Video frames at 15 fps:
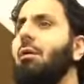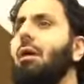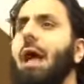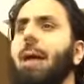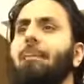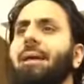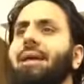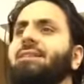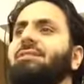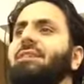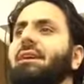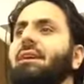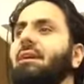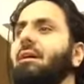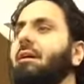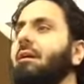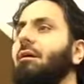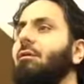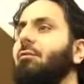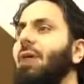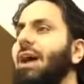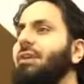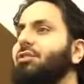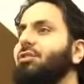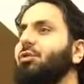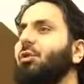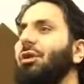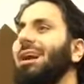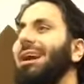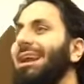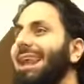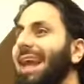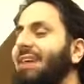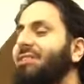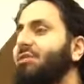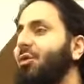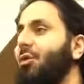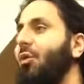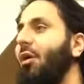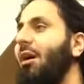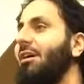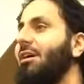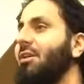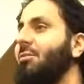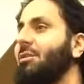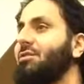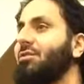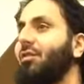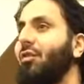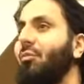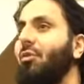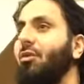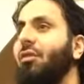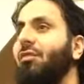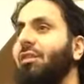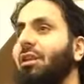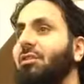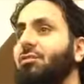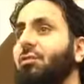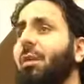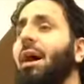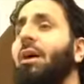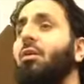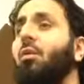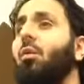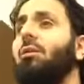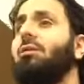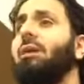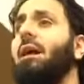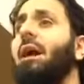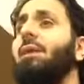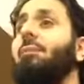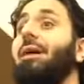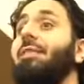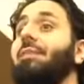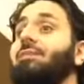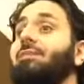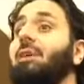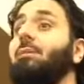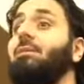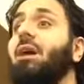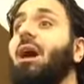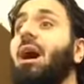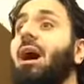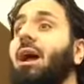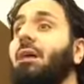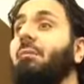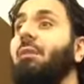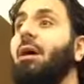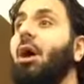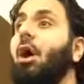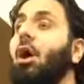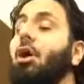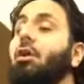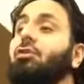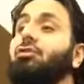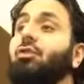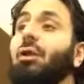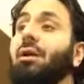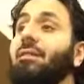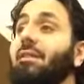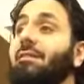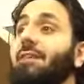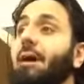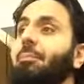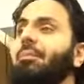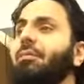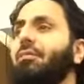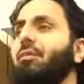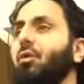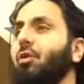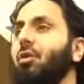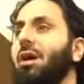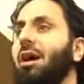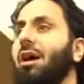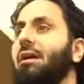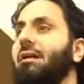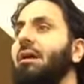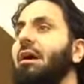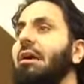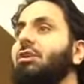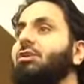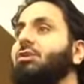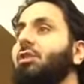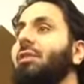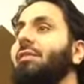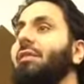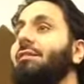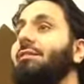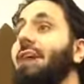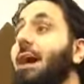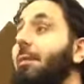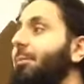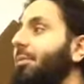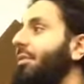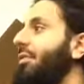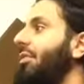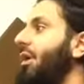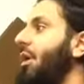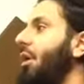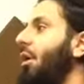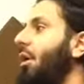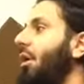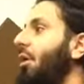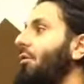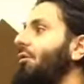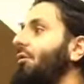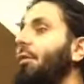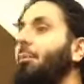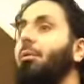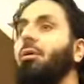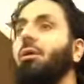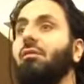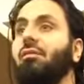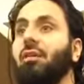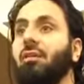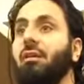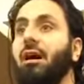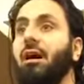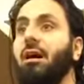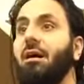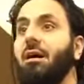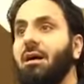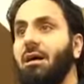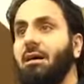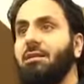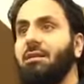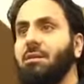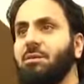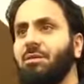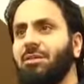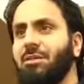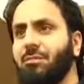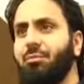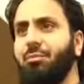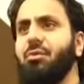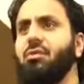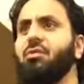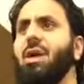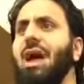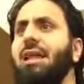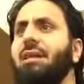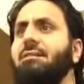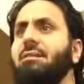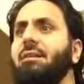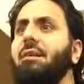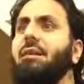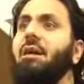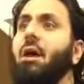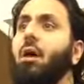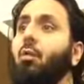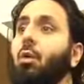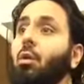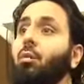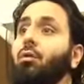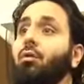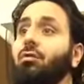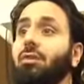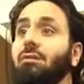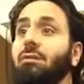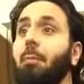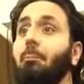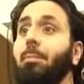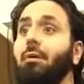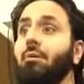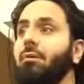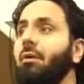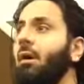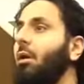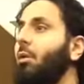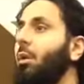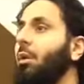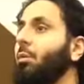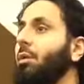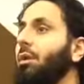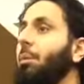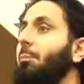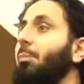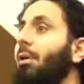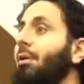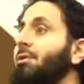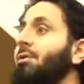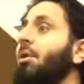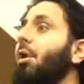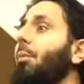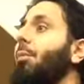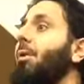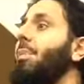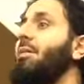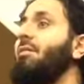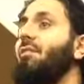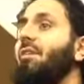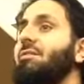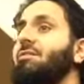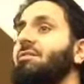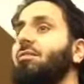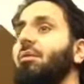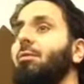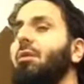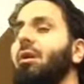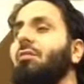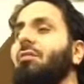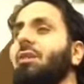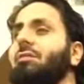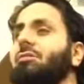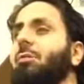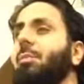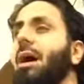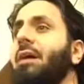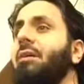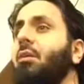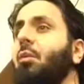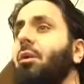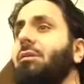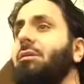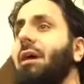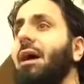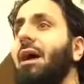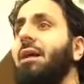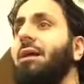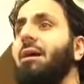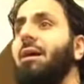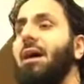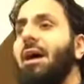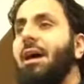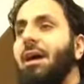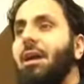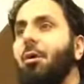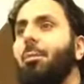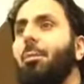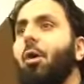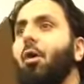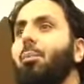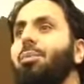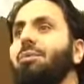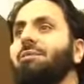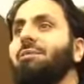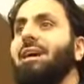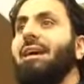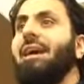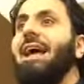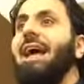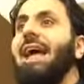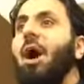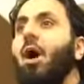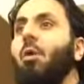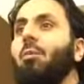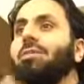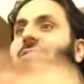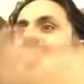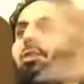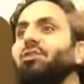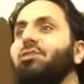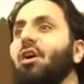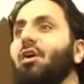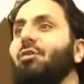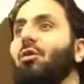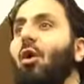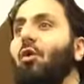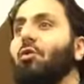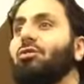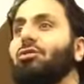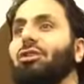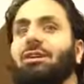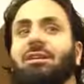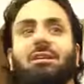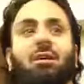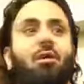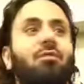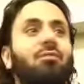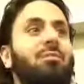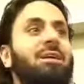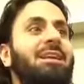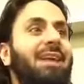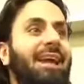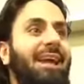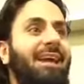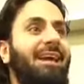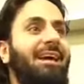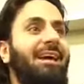amazing rational and classical arguments for the book of Allah subhanahu wa ta'ala, but at the same time showing the depth of the Quran, showing the depth of the book of Allah in terms of its spirituality. When we do tadabbur, when we ponder upon the verses of the book of Allah subhanahu wa ta'ala, it opens a almost eternal ocean of meaning.